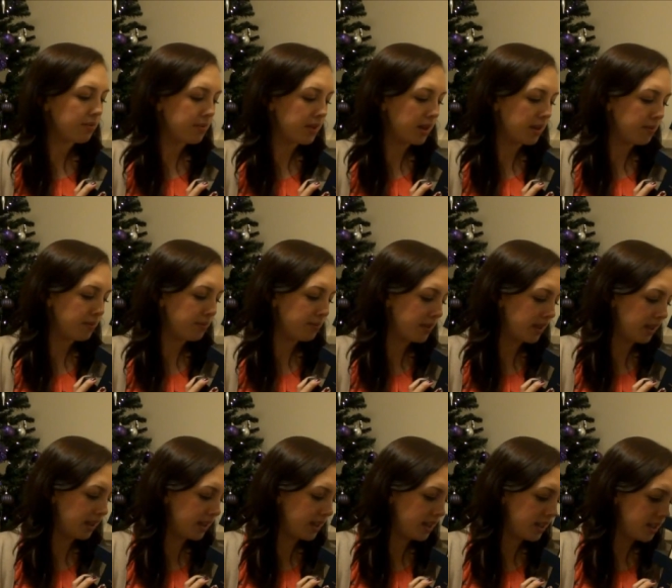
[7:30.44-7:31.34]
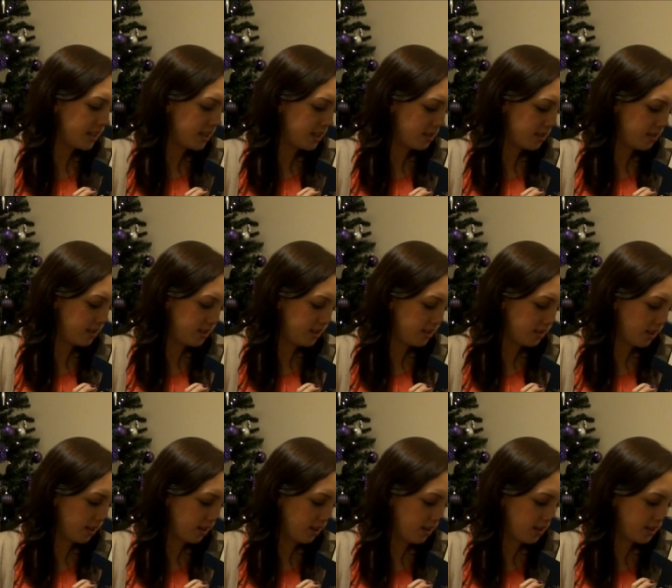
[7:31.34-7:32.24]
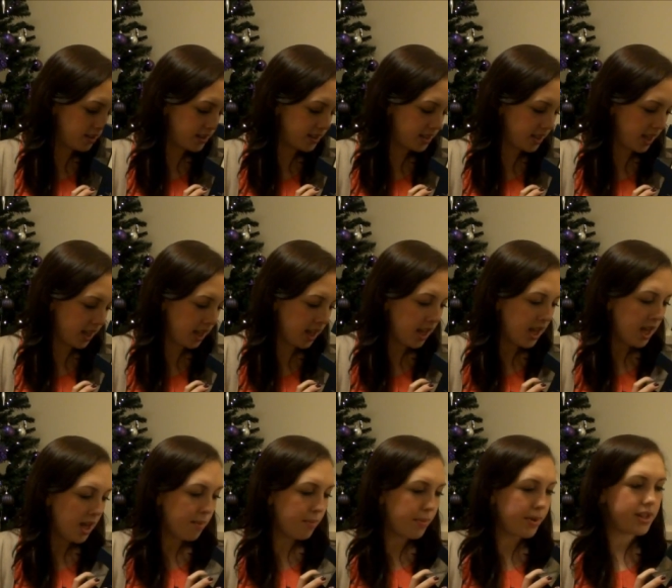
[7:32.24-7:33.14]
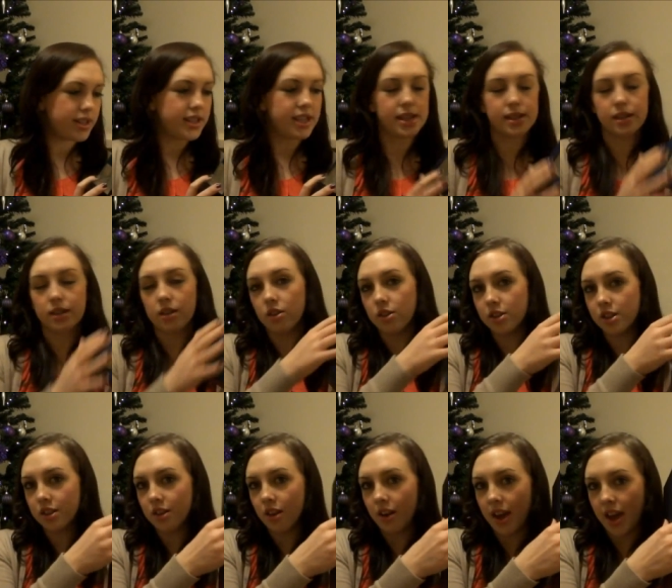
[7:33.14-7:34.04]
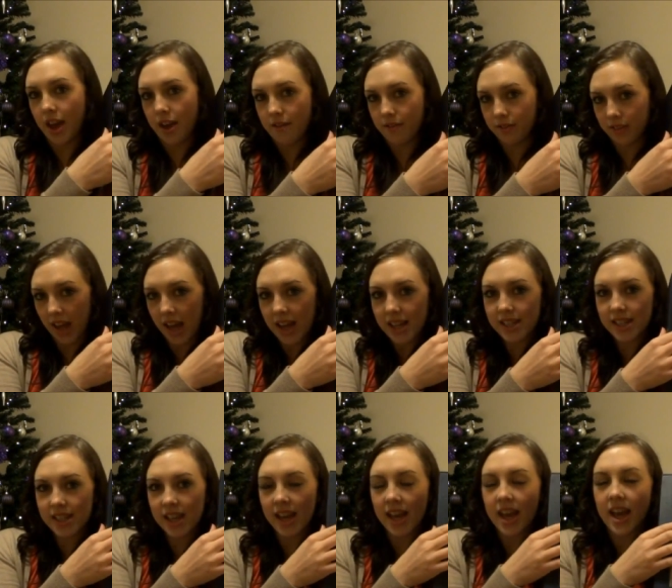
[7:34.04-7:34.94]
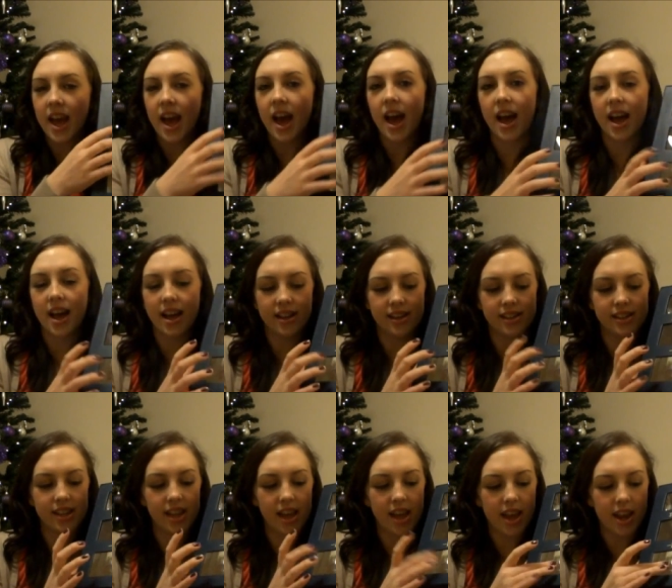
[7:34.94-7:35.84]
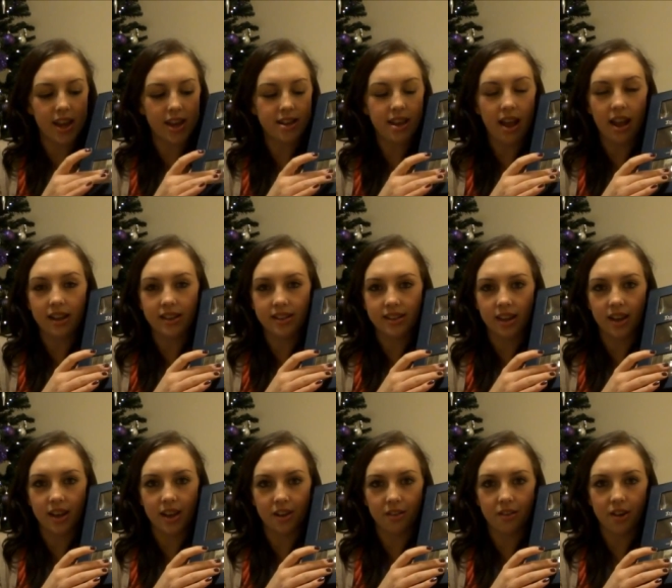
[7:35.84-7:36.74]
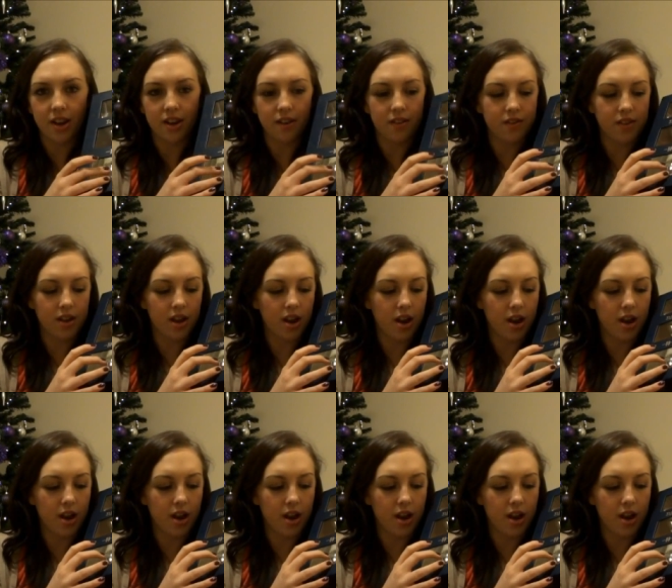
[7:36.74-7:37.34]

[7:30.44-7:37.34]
millilitres, it doesn't, I can't see, but it's also got a hip flask and a Talisker engraved